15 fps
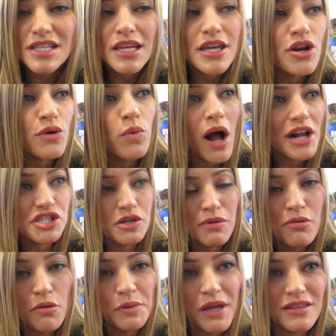Sitting here watching
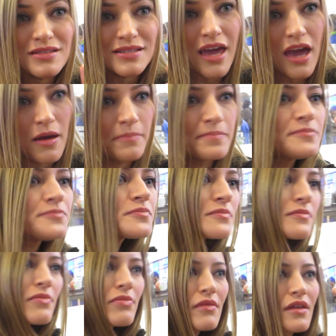people play this game,
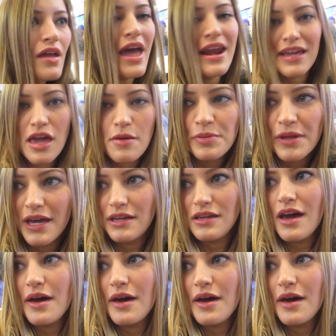and I can't play it